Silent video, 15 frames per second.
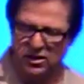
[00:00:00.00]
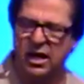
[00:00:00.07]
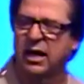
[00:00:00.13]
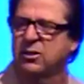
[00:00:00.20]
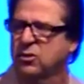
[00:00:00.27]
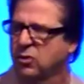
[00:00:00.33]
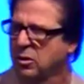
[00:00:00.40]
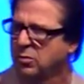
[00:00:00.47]

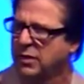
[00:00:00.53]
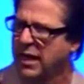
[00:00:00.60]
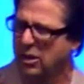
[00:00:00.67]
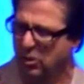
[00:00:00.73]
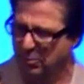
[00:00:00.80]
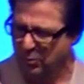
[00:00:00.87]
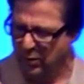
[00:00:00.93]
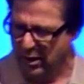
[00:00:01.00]
I'd scribbled out
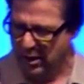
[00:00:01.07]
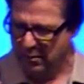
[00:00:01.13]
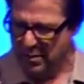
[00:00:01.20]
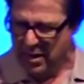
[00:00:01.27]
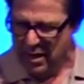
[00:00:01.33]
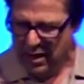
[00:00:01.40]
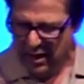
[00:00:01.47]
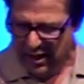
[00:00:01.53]
on prayer.
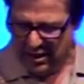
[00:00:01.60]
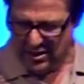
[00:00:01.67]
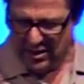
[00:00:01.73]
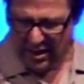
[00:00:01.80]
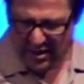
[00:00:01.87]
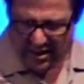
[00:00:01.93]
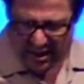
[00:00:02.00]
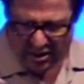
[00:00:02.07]
And it
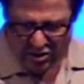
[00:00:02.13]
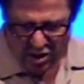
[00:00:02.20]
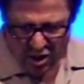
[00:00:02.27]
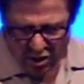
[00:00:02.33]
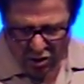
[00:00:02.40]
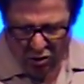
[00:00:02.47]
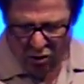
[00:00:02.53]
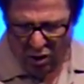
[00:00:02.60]
said this
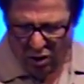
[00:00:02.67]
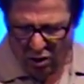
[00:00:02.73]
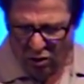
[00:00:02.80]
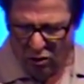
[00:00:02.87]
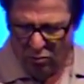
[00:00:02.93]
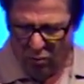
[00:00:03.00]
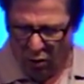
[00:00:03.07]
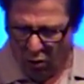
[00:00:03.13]
You can
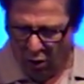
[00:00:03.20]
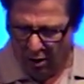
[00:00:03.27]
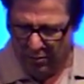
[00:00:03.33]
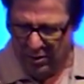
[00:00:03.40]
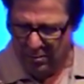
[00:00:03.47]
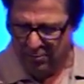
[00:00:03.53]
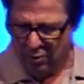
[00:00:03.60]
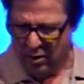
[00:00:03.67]
do more
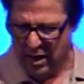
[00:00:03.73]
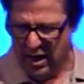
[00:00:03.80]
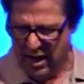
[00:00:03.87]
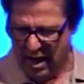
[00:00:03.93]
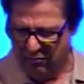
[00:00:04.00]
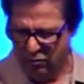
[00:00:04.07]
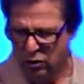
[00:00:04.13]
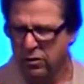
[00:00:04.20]
than pray
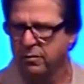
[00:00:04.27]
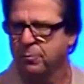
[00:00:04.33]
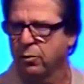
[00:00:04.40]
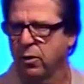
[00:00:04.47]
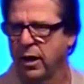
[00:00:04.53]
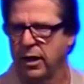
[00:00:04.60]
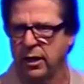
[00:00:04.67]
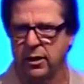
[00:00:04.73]
after you've
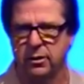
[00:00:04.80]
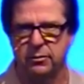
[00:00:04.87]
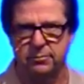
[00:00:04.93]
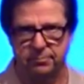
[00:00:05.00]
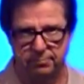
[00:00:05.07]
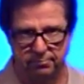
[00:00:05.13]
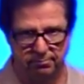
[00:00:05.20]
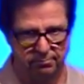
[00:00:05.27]
prayed.
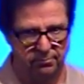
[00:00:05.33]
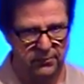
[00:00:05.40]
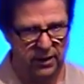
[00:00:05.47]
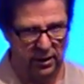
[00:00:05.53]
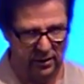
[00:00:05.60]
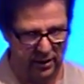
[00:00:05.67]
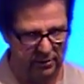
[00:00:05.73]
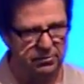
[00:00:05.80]

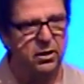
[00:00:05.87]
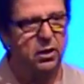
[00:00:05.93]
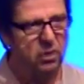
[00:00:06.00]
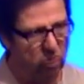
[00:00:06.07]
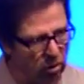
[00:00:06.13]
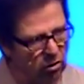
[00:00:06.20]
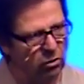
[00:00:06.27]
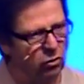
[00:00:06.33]
Got that?
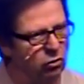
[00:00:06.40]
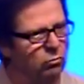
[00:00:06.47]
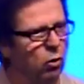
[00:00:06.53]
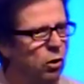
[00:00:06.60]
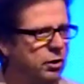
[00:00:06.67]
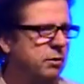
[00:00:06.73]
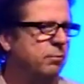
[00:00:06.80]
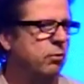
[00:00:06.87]
You can do
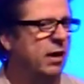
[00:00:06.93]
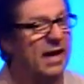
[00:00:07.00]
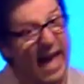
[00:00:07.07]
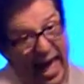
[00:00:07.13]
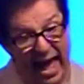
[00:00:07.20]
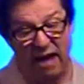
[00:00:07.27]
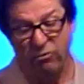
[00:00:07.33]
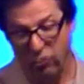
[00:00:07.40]
more than pray
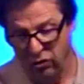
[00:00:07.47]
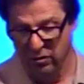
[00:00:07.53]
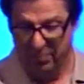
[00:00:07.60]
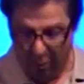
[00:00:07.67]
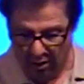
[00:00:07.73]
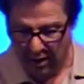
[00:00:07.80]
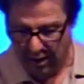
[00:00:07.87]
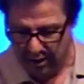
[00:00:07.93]
after you've
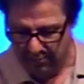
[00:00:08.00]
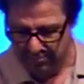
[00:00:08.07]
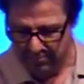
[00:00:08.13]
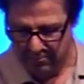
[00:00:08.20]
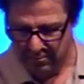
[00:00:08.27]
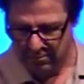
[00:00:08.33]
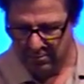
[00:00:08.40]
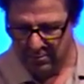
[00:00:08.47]
prayed,
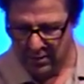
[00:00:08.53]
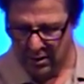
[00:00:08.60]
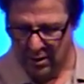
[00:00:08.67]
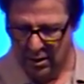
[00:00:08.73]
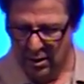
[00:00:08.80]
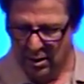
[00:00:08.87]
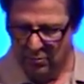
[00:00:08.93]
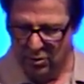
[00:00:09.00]

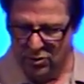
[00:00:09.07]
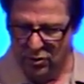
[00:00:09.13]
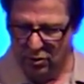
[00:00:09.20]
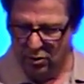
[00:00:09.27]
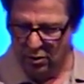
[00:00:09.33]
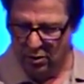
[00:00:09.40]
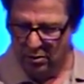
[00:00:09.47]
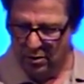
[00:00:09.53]
but you
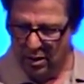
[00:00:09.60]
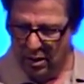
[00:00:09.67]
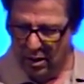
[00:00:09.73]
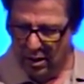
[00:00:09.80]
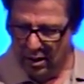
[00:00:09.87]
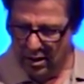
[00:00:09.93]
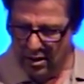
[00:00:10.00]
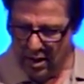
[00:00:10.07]
can
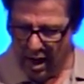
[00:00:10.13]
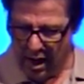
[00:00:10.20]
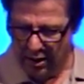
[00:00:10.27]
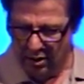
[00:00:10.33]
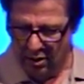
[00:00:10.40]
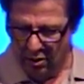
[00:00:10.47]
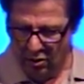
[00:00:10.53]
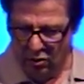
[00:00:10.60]

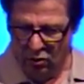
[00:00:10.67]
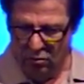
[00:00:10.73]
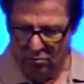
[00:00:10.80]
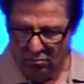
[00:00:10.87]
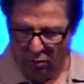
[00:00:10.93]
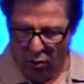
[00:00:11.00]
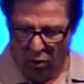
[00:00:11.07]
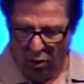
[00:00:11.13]
not do
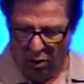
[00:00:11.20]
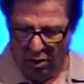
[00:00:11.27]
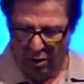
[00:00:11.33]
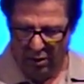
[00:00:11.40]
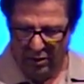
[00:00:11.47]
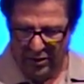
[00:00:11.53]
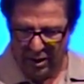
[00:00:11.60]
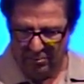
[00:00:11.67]
more
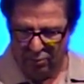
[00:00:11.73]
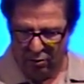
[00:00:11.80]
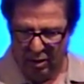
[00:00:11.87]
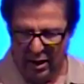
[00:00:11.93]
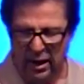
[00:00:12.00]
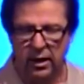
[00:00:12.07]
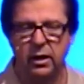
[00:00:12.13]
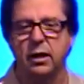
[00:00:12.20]
than
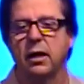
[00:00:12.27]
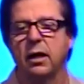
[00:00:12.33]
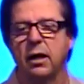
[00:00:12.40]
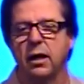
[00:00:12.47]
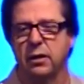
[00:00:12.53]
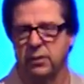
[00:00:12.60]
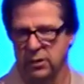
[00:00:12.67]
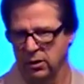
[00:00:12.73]
pray
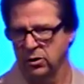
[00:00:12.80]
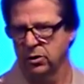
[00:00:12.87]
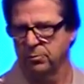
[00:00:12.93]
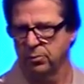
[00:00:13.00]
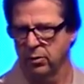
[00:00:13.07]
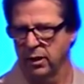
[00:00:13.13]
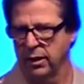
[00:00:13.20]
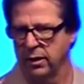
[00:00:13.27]
until you
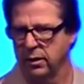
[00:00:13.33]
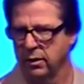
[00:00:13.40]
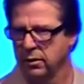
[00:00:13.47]
prayed.